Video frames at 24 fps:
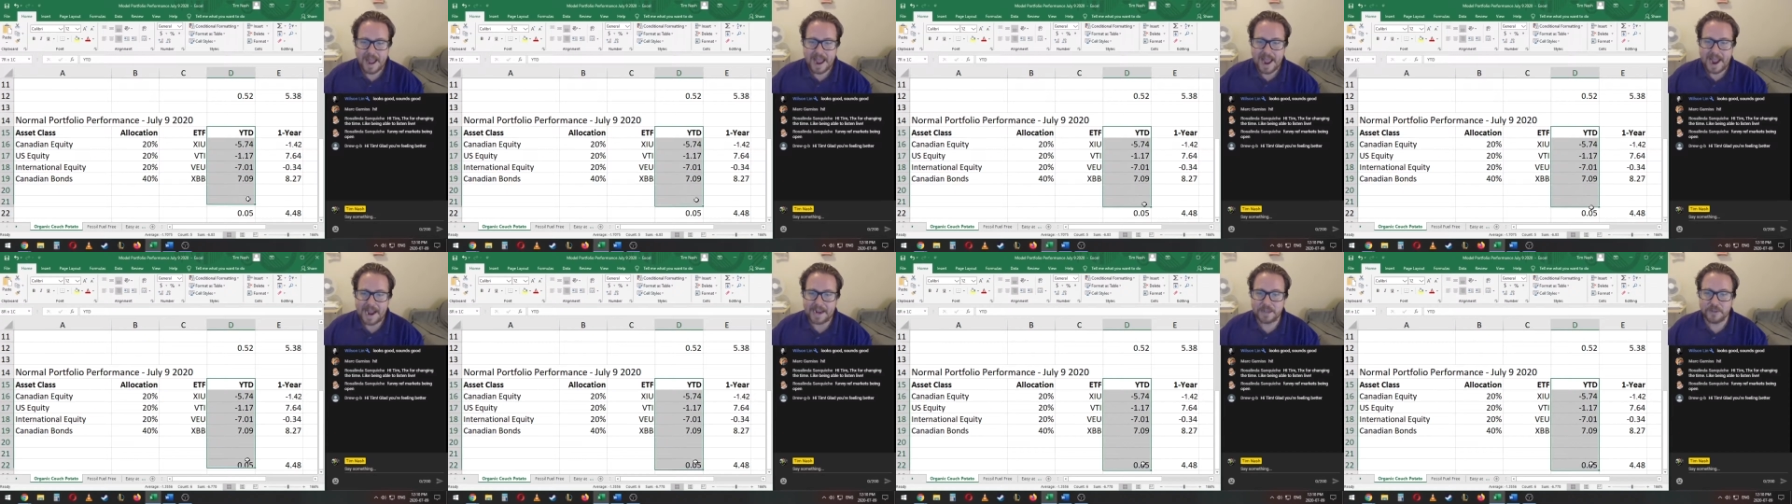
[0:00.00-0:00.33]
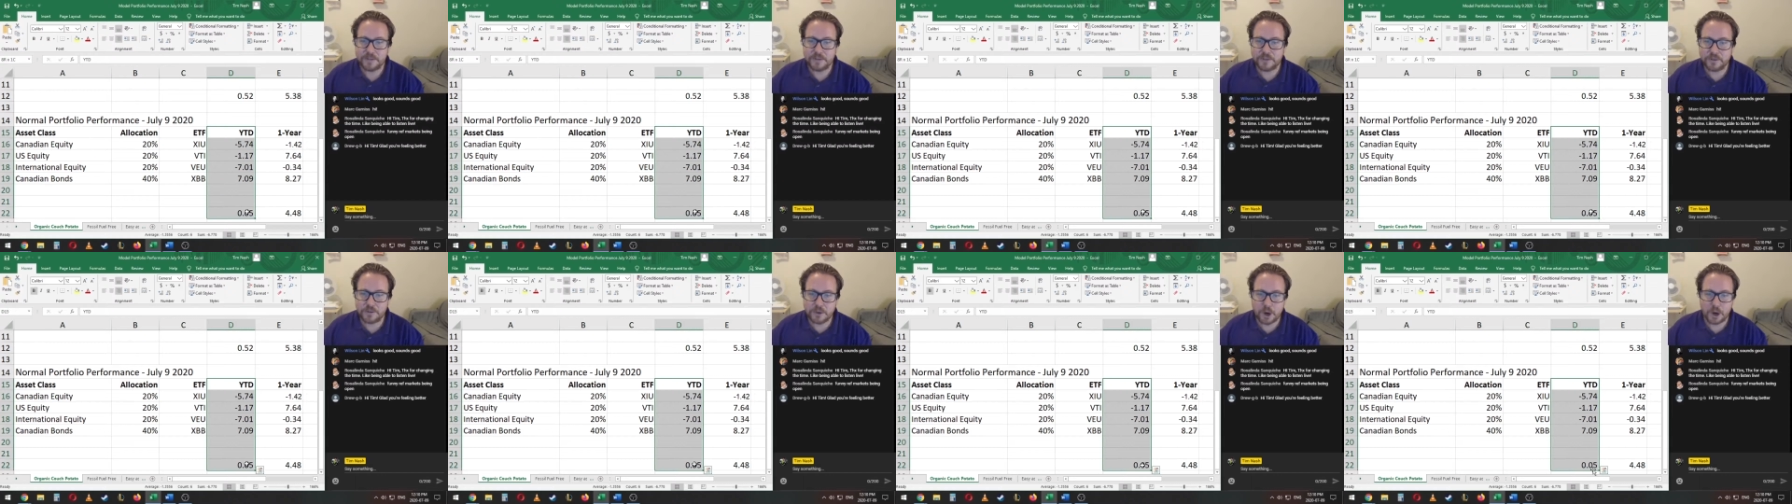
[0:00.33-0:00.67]
And
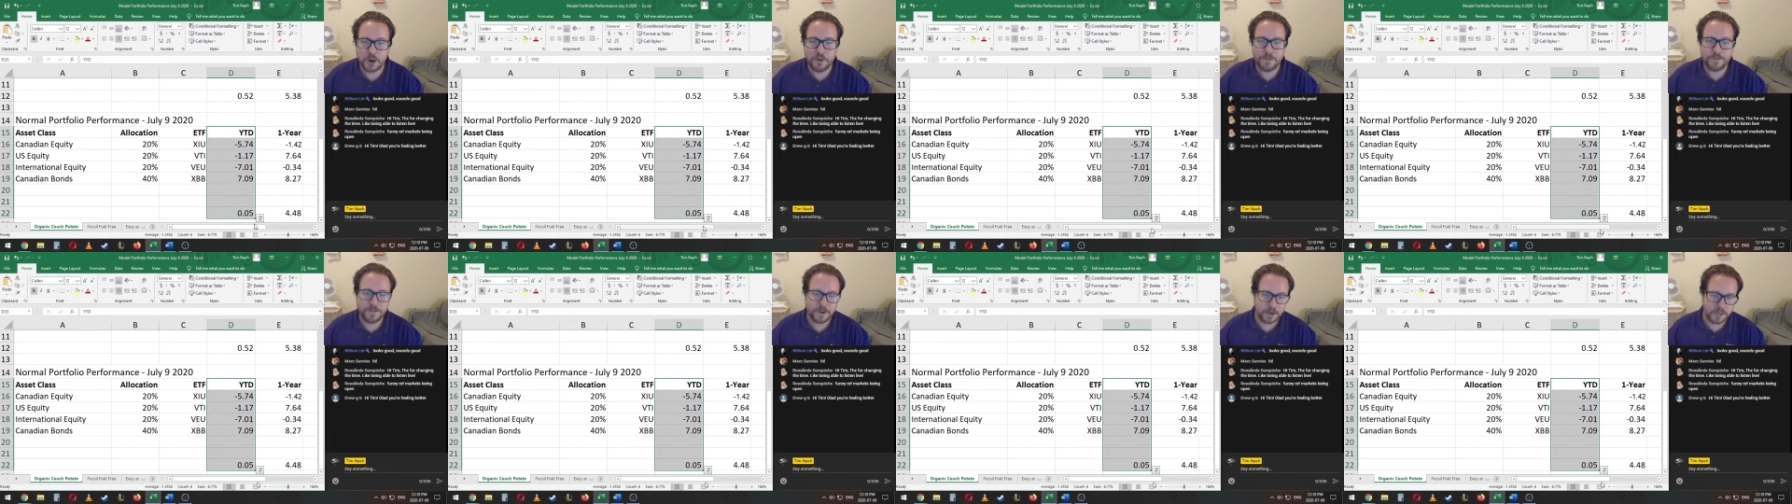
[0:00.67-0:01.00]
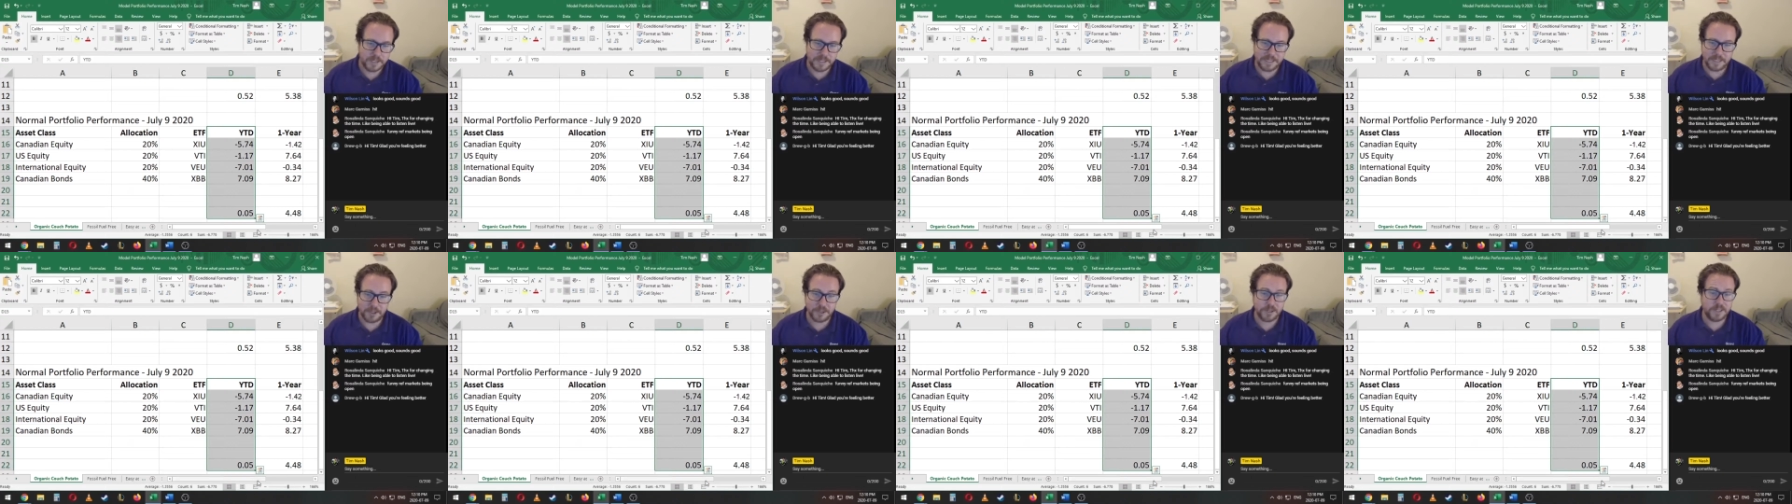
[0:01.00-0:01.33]
so far,
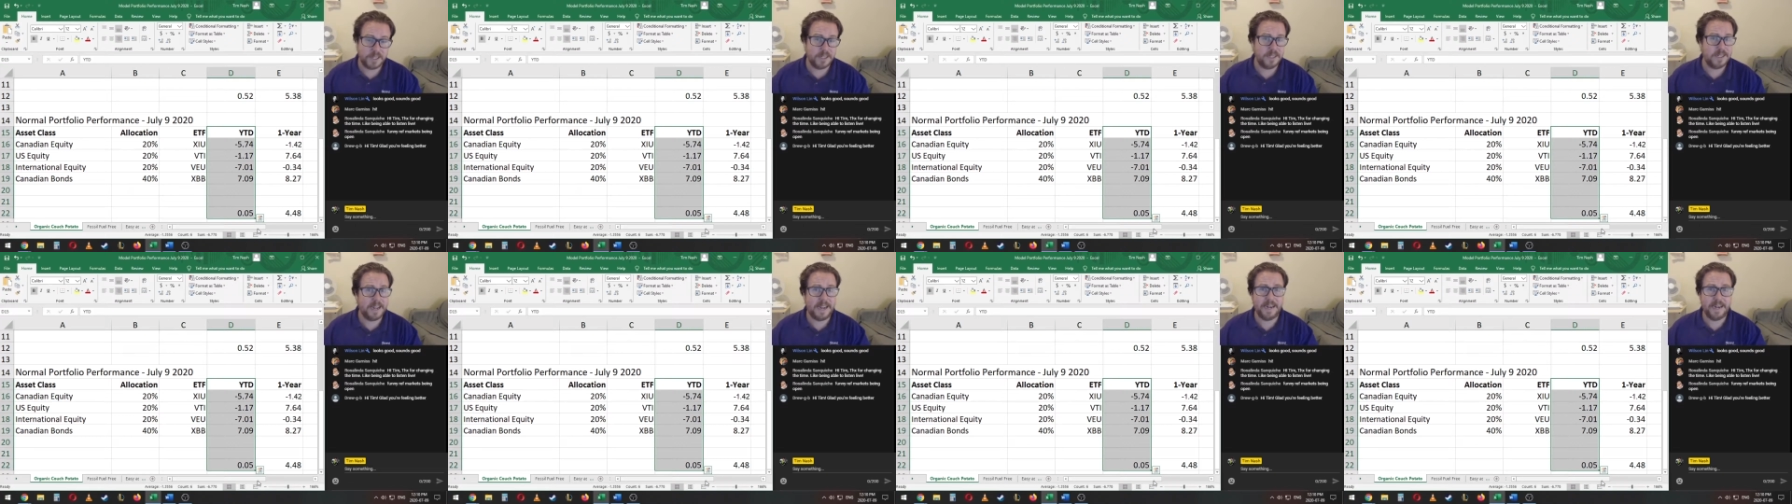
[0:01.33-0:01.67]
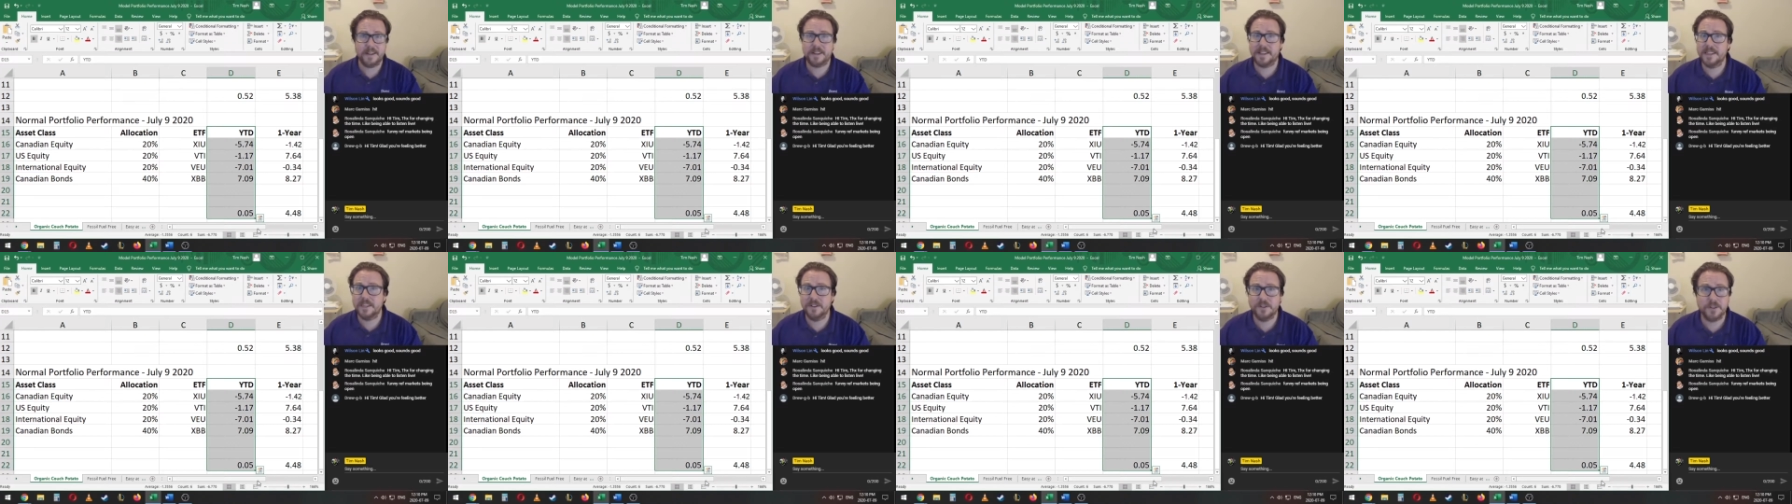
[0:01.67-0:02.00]
year to date,
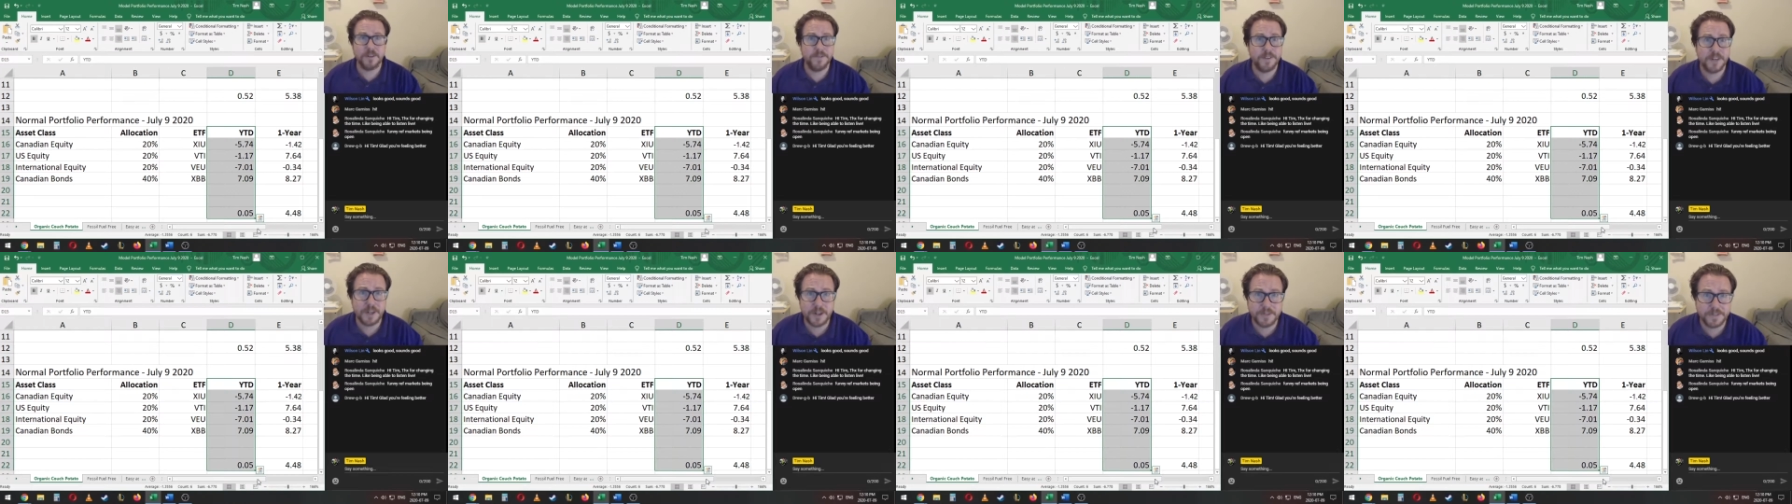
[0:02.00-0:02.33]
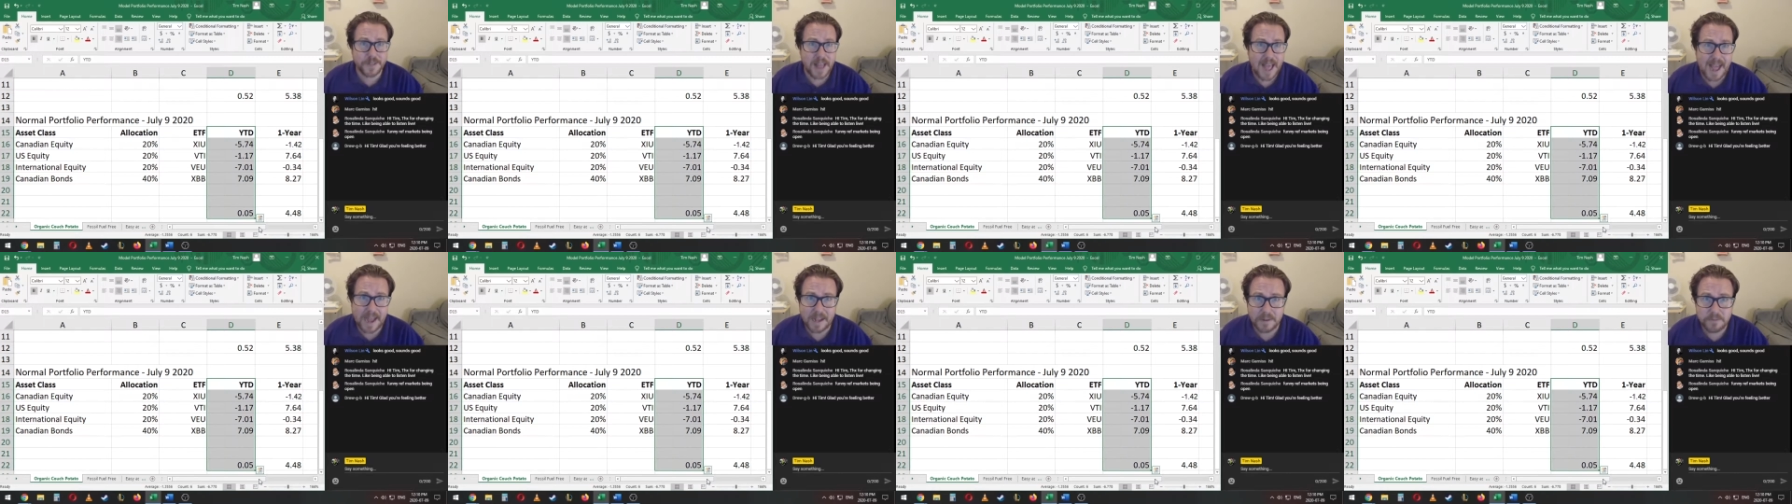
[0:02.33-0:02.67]
things are very
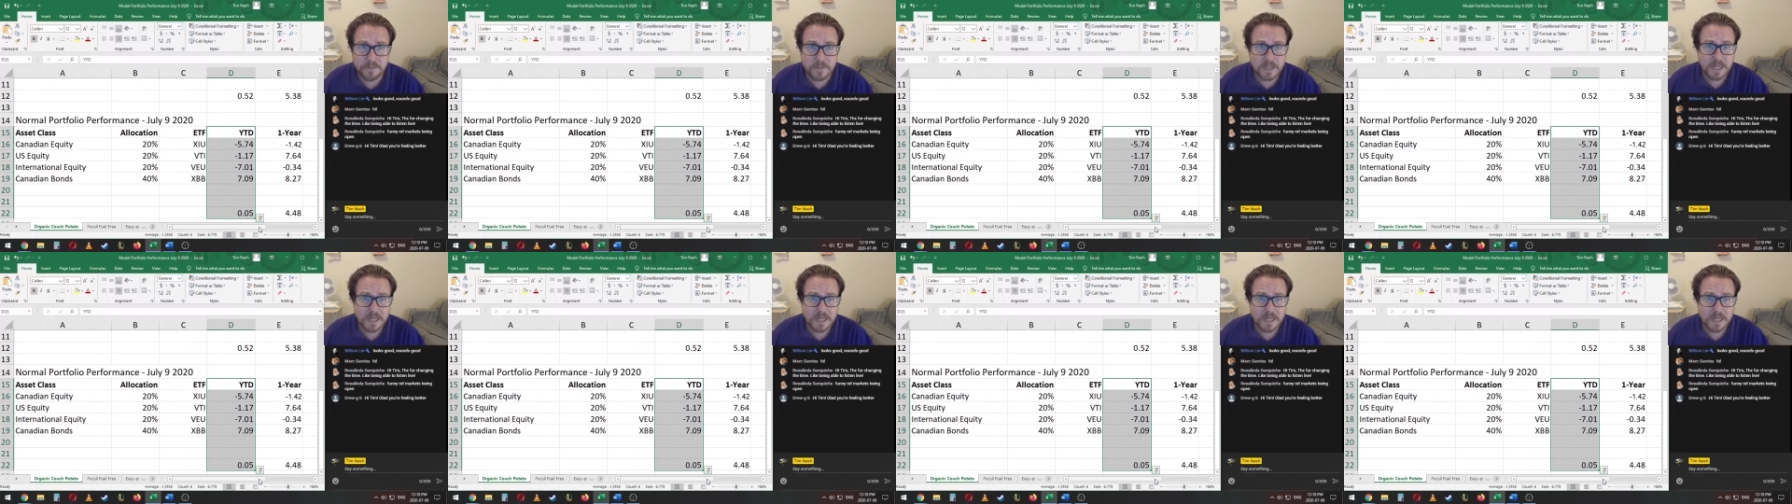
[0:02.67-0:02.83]
flat.